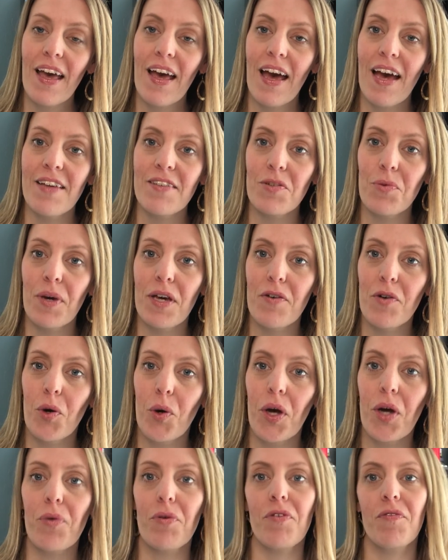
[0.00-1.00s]
As a way of
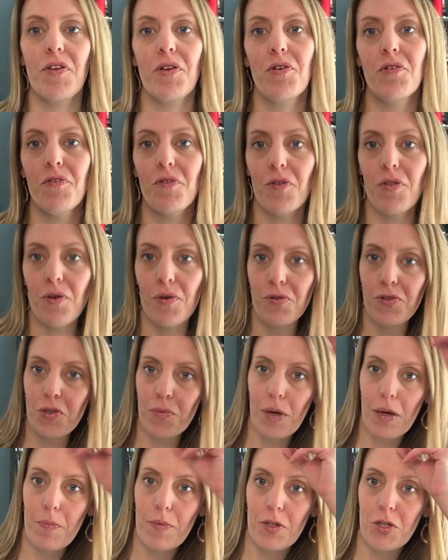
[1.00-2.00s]
quick review for those who
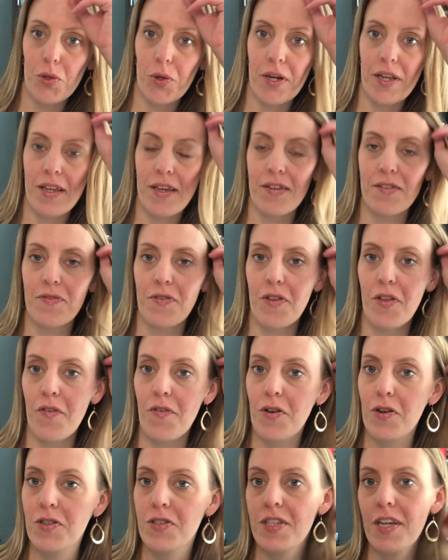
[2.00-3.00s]
might be joining us for the
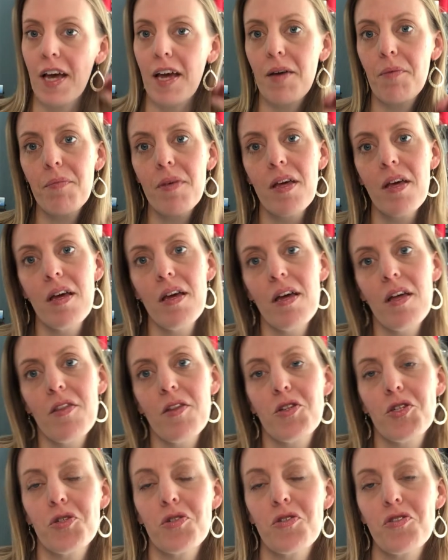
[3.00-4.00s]
first time, the
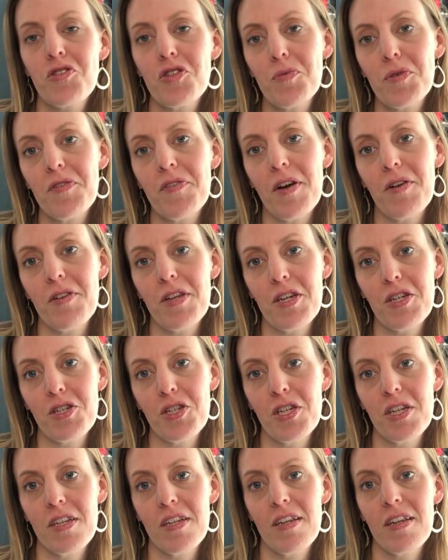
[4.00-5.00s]
Children's Tumor
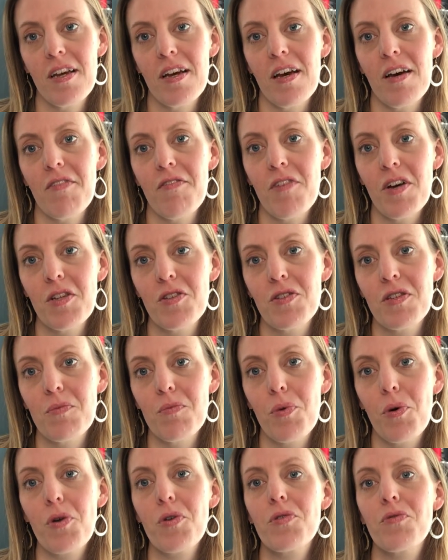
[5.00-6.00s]
Foundation funds
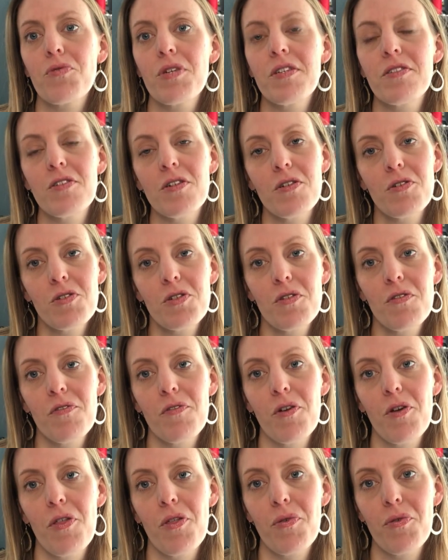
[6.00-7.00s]
important research
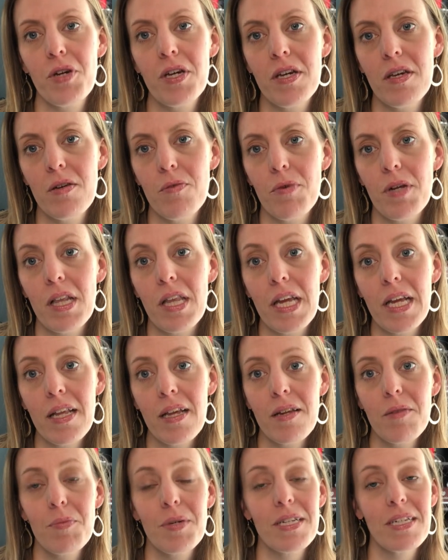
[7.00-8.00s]
for three
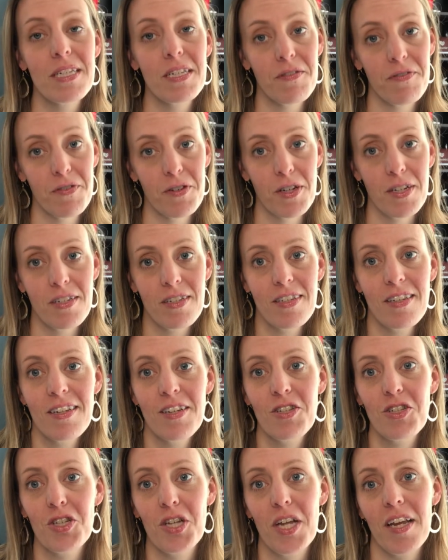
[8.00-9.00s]
related but different
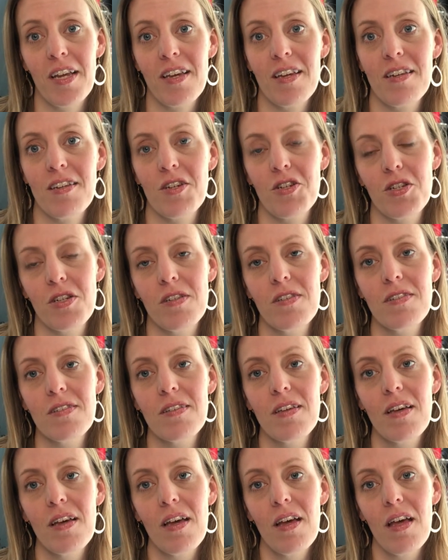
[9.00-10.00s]
genetic conditions.
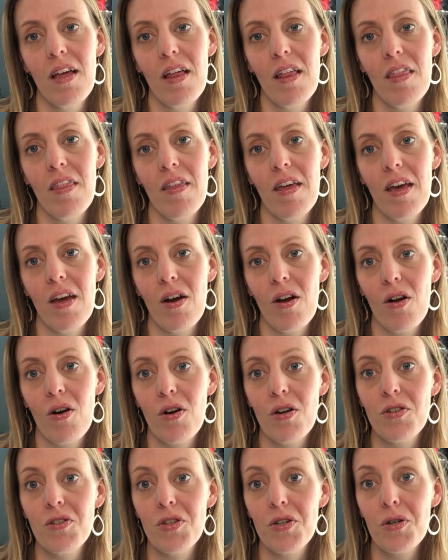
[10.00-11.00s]
They are
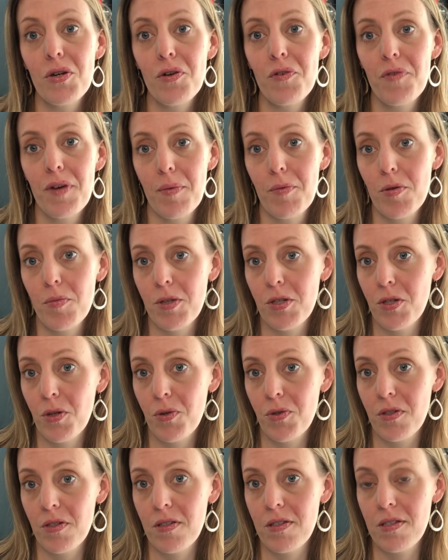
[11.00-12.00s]
called
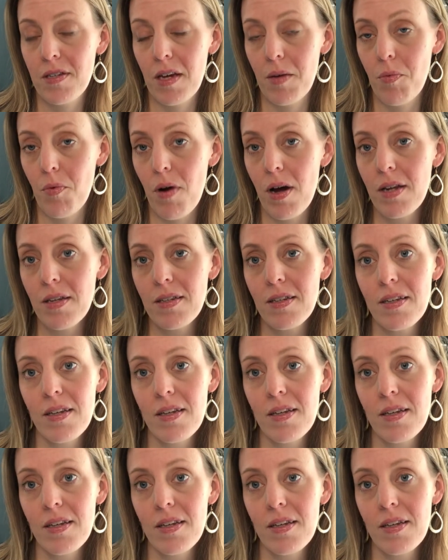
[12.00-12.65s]
neurofibromatosis type 1,